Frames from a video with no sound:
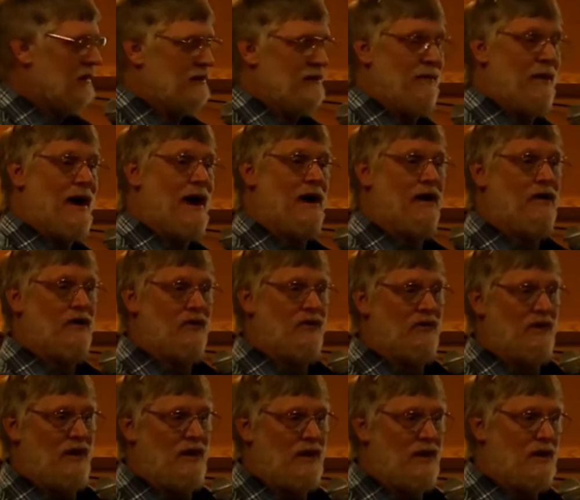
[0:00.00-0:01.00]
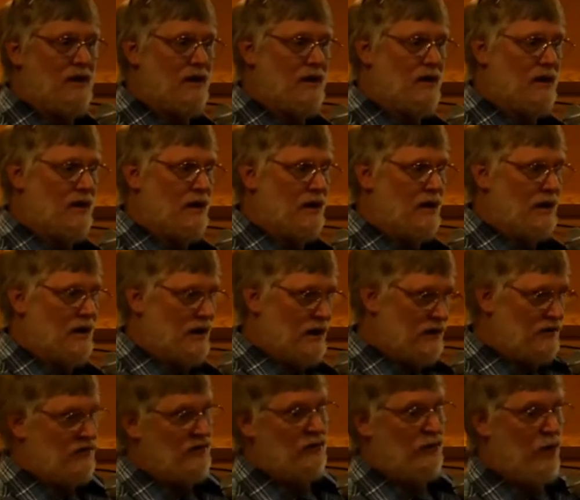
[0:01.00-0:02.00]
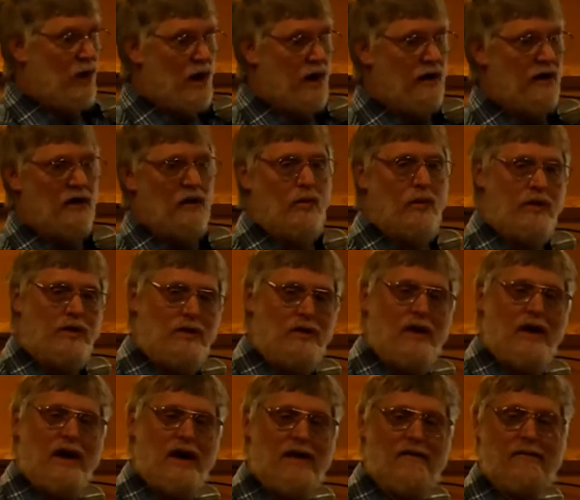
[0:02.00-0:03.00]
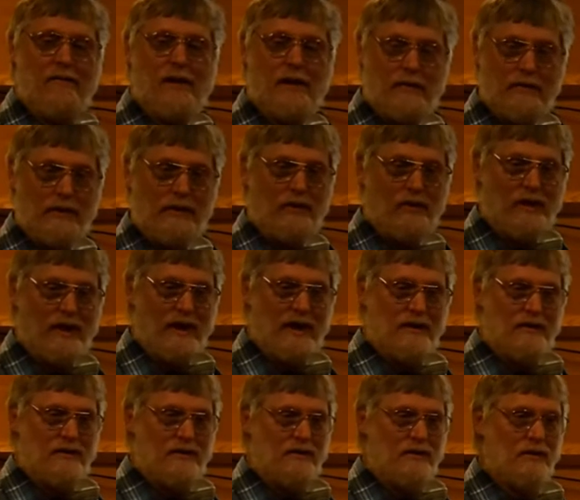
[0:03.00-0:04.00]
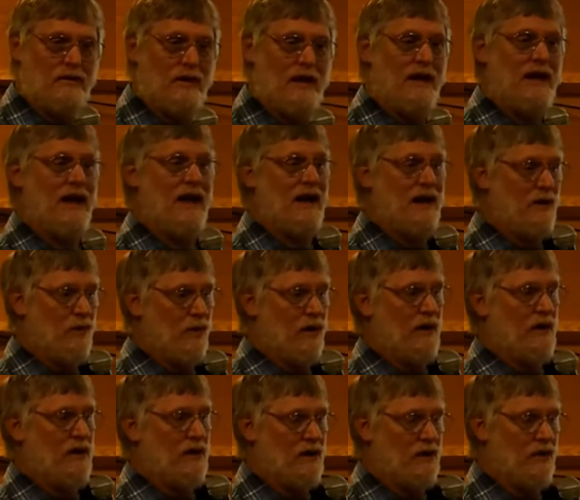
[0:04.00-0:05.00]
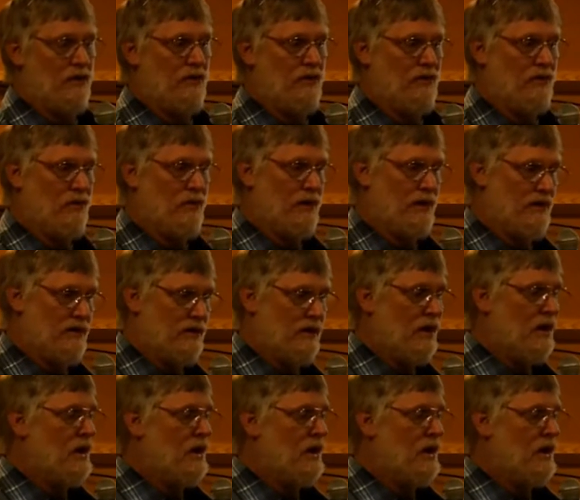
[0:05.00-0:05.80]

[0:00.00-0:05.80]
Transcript: democracy is stronger when you have public lands and anyone can go into the woods